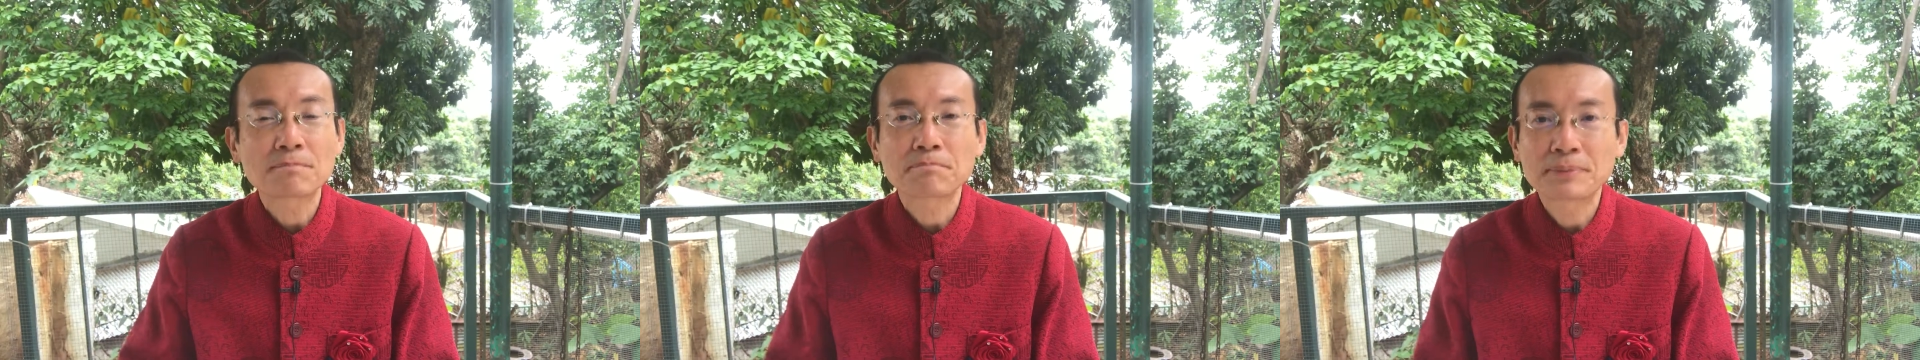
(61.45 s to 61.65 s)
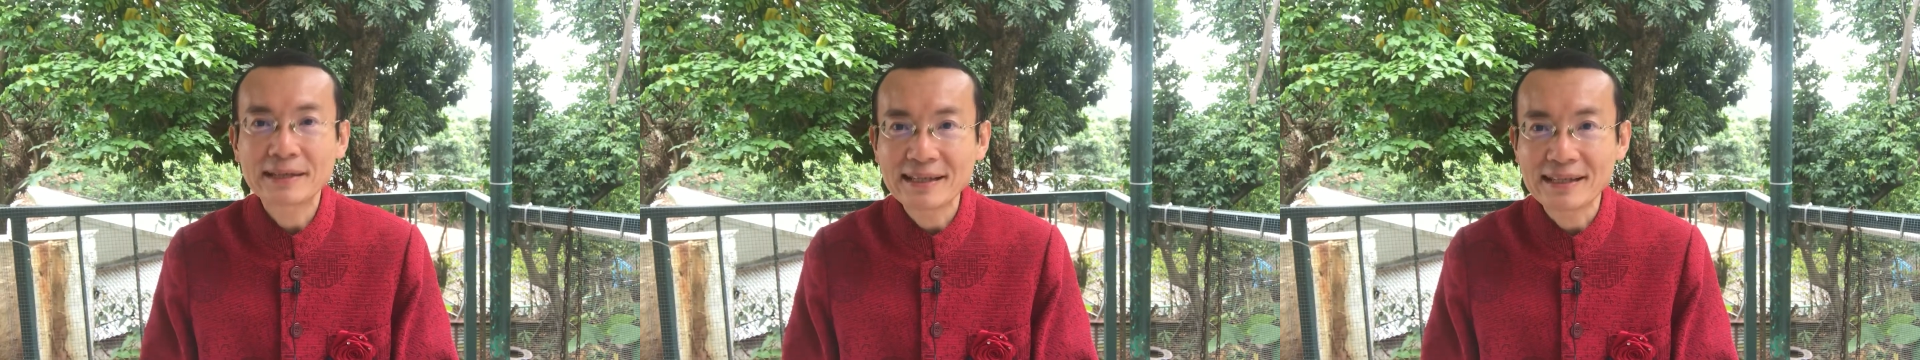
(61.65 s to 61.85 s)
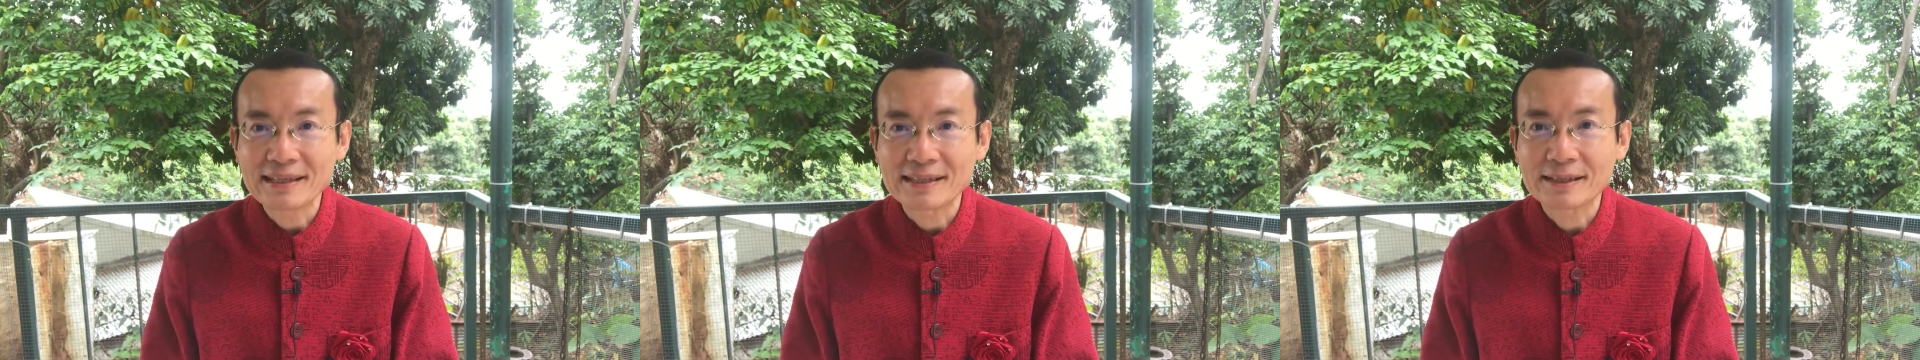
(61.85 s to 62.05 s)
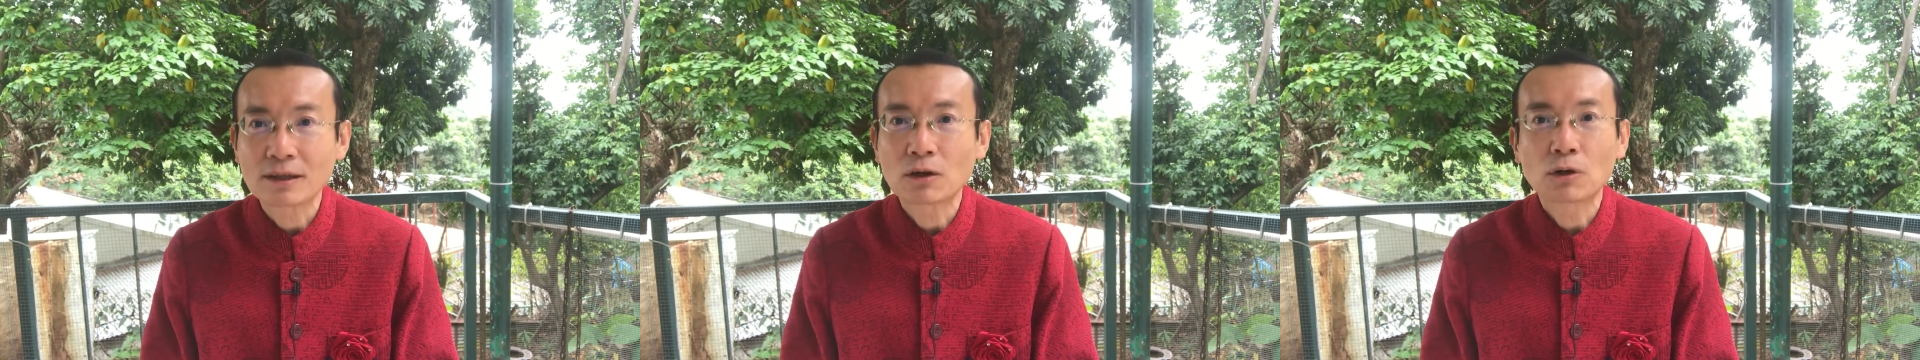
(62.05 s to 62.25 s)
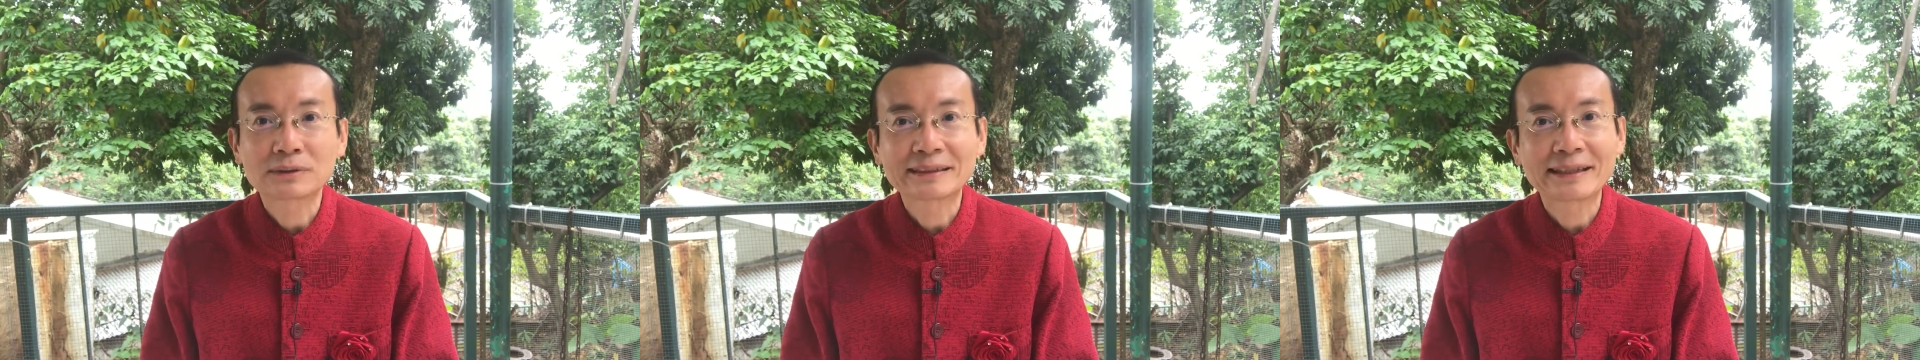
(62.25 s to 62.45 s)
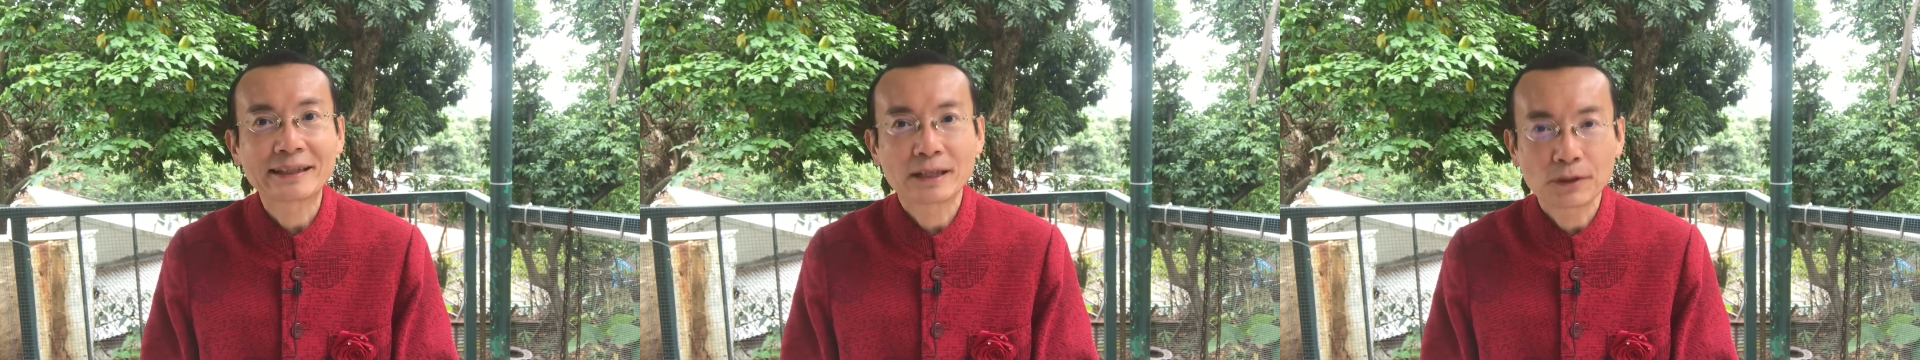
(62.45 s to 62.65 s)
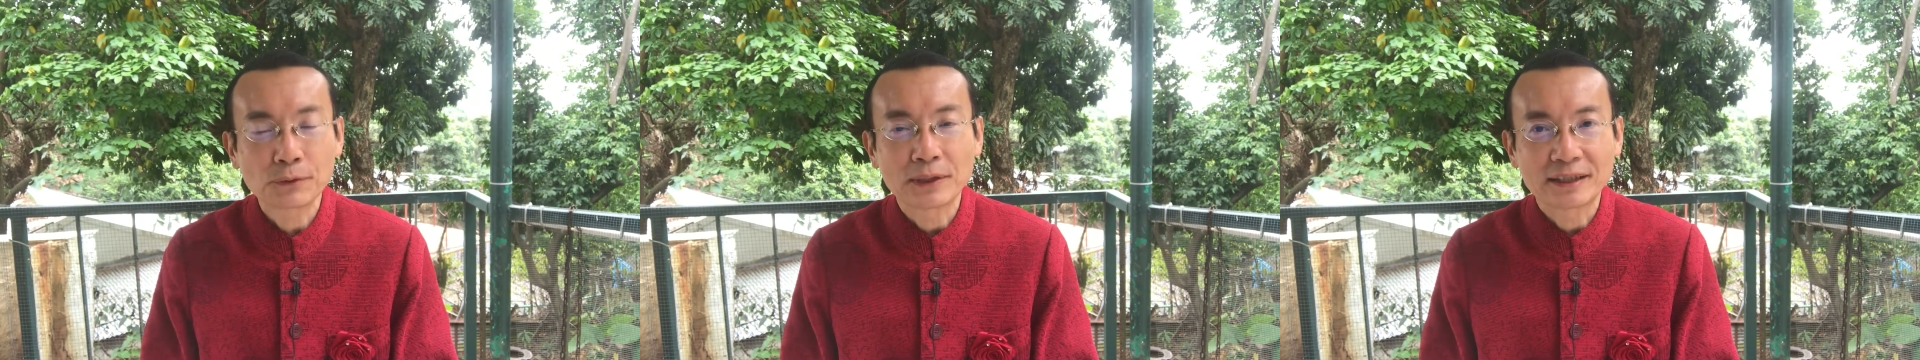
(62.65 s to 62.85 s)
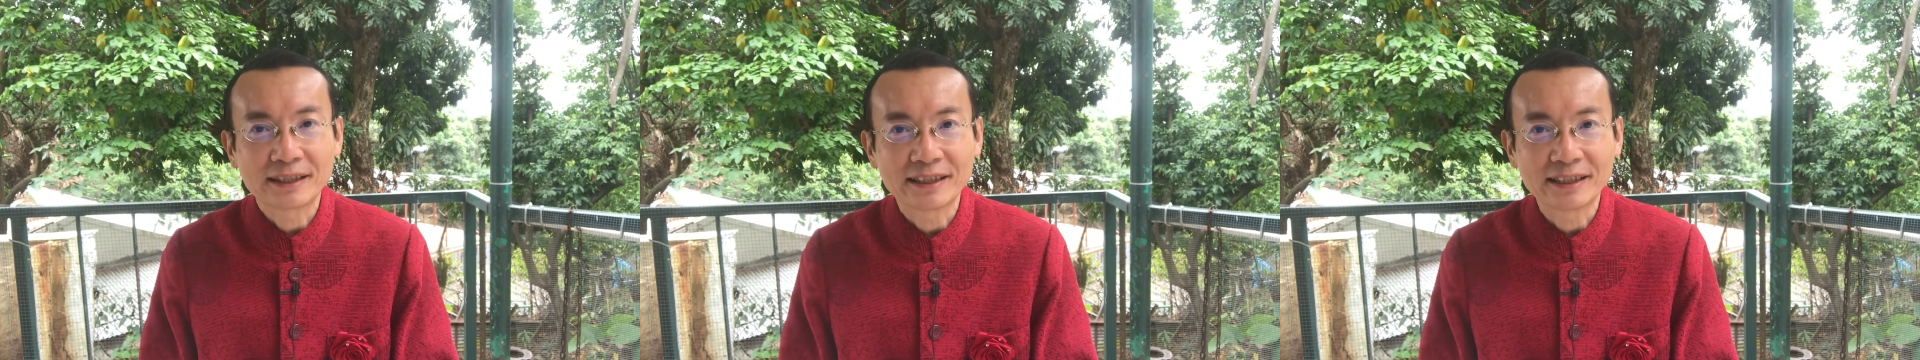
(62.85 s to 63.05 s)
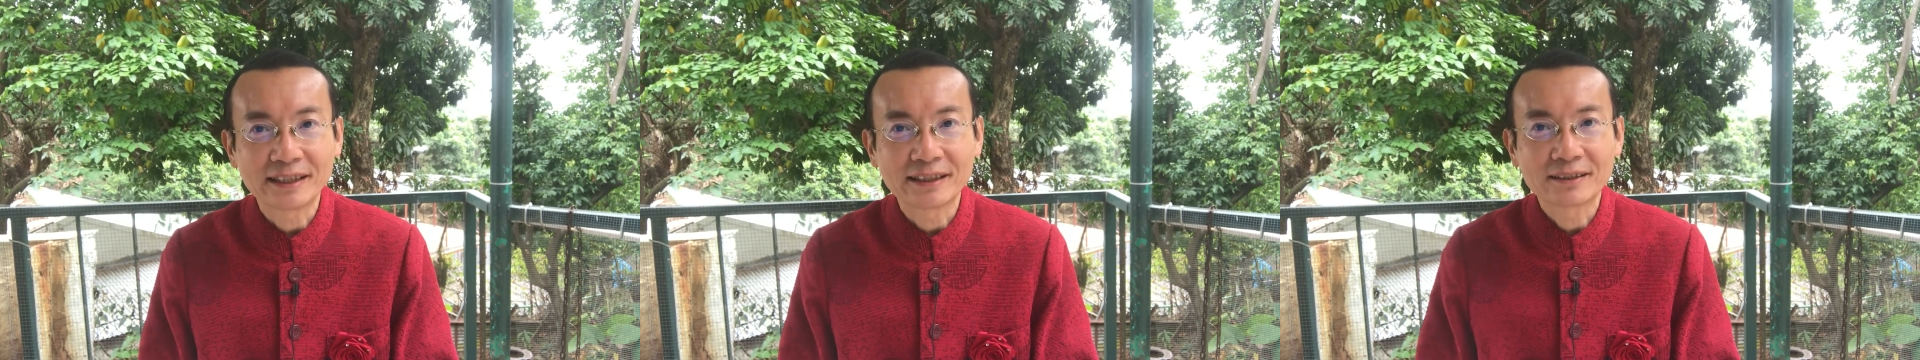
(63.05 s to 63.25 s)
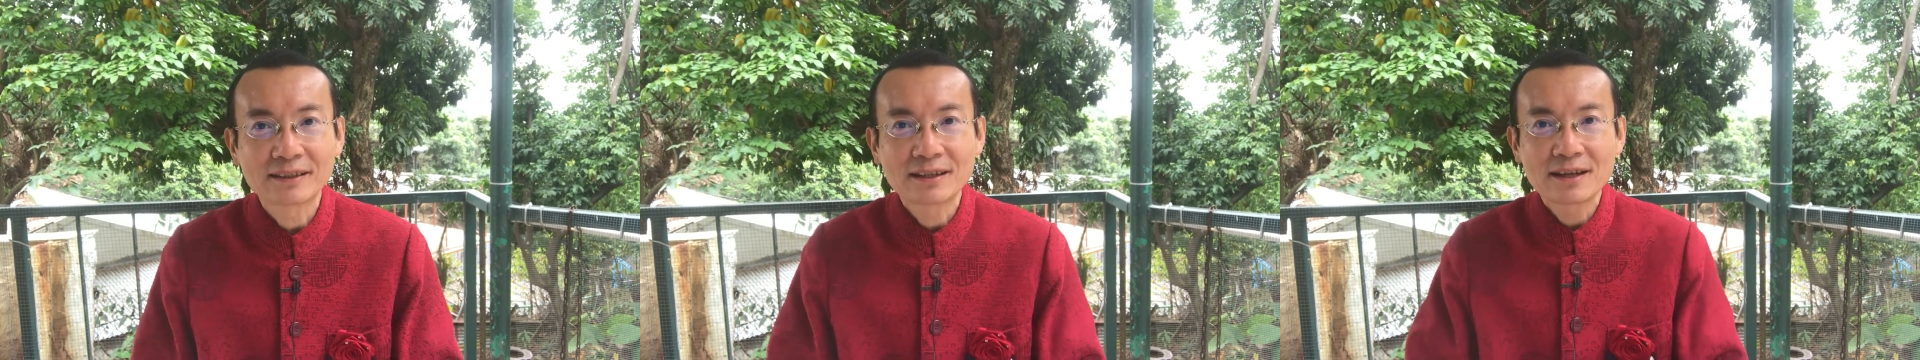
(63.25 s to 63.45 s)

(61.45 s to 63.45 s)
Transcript: peace or security.